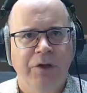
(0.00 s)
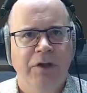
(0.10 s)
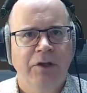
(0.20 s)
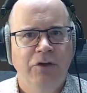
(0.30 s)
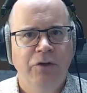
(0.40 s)

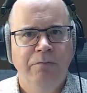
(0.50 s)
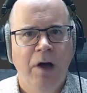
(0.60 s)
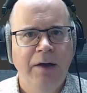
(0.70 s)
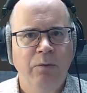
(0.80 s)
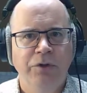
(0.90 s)
you
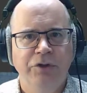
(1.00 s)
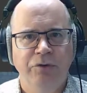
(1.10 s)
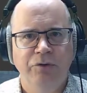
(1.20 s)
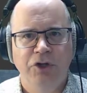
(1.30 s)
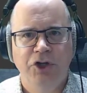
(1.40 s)
might want
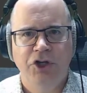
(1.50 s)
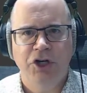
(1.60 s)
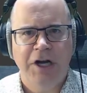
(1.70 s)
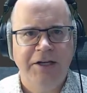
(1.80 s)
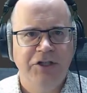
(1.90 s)
to
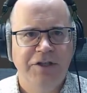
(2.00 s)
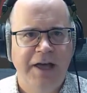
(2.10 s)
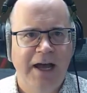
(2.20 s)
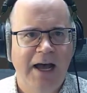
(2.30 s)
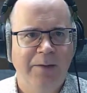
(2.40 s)
change
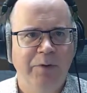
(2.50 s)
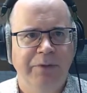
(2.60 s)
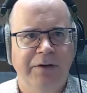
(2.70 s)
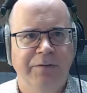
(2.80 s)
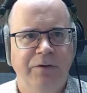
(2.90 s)
that up a
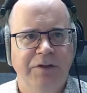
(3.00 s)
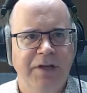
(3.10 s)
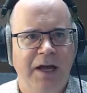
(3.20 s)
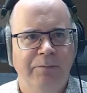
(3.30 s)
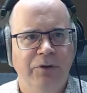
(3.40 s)
bit. For
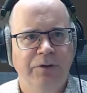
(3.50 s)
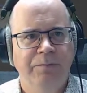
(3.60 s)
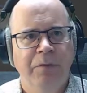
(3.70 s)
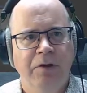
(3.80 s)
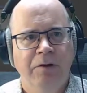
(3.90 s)
example,
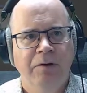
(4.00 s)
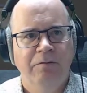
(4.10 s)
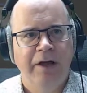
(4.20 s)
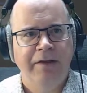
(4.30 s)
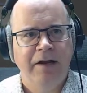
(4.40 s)

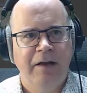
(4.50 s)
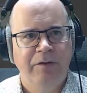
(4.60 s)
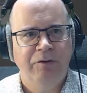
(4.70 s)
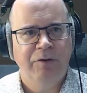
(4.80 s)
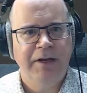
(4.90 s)
rather than having
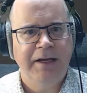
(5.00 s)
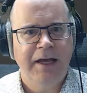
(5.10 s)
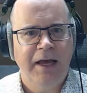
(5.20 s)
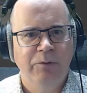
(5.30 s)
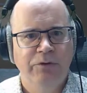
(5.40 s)
3D
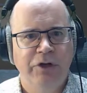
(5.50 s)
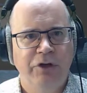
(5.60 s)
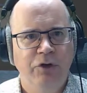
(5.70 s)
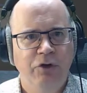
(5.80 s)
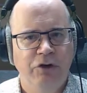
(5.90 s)
cables,
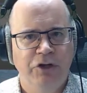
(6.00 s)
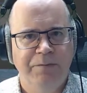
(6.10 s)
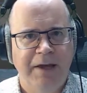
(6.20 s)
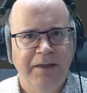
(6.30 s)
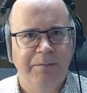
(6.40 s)
you could just
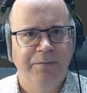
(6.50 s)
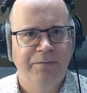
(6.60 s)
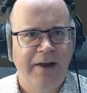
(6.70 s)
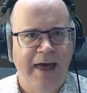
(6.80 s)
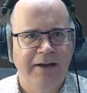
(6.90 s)
make them
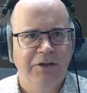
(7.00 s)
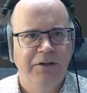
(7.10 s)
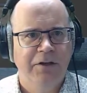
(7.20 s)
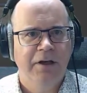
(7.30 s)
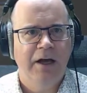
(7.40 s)
flat.
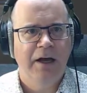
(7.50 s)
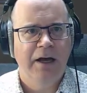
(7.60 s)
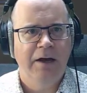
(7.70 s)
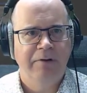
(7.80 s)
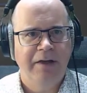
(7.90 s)

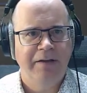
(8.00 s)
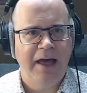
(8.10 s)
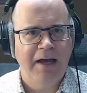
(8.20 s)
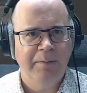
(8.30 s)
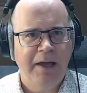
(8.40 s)
Rather than
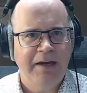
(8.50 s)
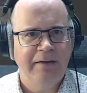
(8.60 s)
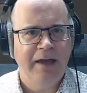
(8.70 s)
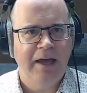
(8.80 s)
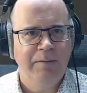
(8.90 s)
animating the
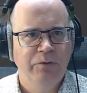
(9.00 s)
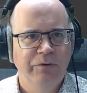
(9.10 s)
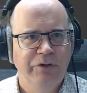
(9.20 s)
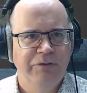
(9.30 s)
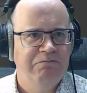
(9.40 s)

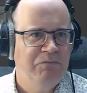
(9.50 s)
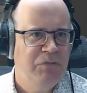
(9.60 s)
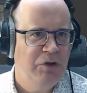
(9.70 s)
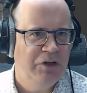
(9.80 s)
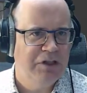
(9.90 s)
cables,
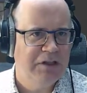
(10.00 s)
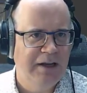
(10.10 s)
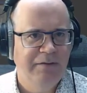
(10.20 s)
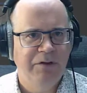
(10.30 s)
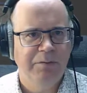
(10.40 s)
you could just
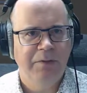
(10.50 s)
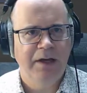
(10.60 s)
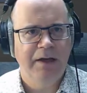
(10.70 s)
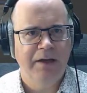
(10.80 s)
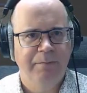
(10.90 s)
leave them
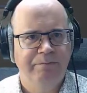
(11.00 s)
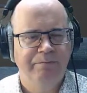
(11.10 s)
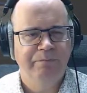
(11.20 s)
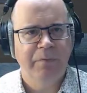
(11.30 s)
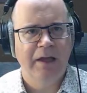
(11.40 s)

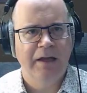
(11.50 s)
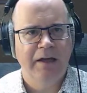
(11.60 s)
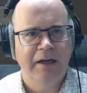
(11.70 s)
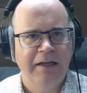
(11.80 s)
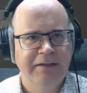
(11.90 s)

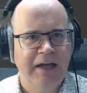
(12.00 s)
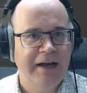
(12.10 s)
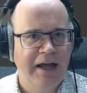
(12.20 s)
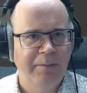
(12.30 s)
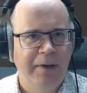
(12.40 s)
as
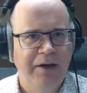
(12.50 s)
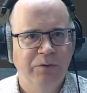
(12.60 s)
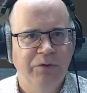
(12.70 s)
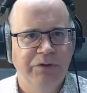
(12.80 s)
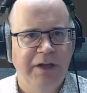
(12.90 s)
unanimated,
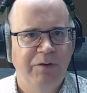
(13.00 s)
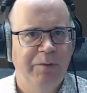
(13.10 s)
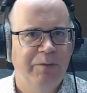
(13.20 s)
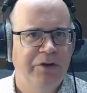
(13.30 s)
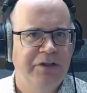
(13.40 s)
which will save you
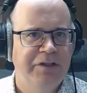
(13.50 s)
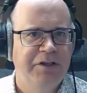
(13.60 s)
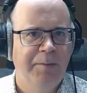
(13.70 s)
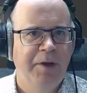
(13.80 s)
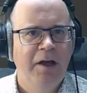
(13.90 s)
the process
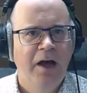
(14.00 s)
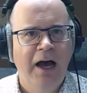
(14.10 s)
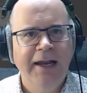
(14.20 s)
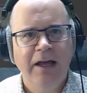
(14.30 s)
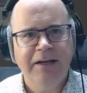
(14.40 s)
time.
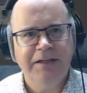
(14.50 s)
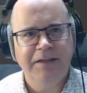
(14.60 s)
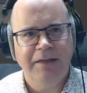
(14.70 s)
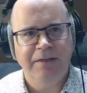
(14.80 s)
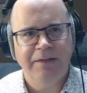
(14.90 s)
I like to
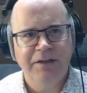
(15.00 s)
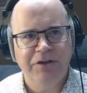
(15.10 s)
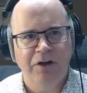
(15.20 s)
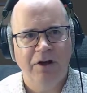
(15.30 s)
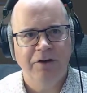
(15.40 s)
set this
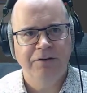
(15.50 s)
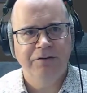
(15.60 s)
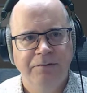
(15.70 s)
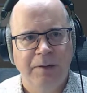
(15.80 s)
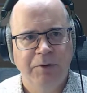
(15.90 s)
on.
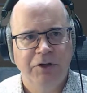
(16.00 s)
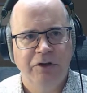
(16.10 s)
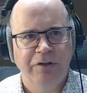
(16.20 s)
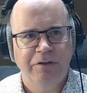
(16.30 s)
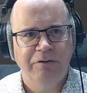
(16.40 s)
going to
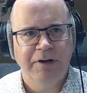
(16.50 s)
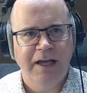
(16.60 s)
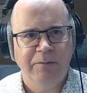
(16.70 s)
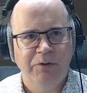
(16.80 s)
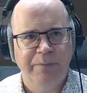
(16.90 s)
turn the 3D
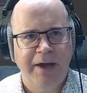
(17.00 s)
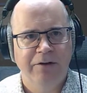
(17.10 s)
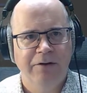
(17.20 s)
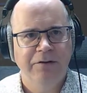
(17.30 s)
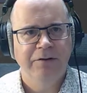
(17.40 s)
cables back
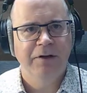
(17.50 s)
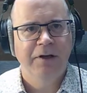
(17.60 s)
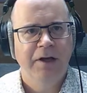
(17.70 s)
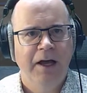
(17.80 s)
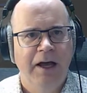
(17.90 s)
on.
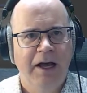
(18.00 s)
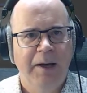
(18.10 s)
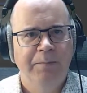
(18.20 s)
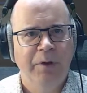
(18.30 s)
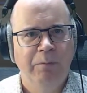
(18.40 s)

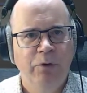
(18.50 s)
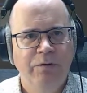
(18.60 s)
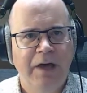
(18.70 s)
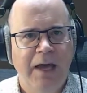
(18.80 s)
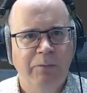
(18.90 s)

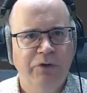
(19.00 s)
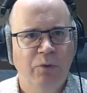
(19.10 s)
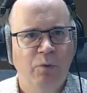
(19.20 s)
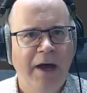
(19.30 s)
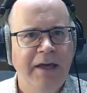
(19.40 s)
Move cables
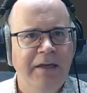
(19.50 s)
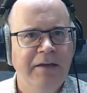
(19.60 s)
away,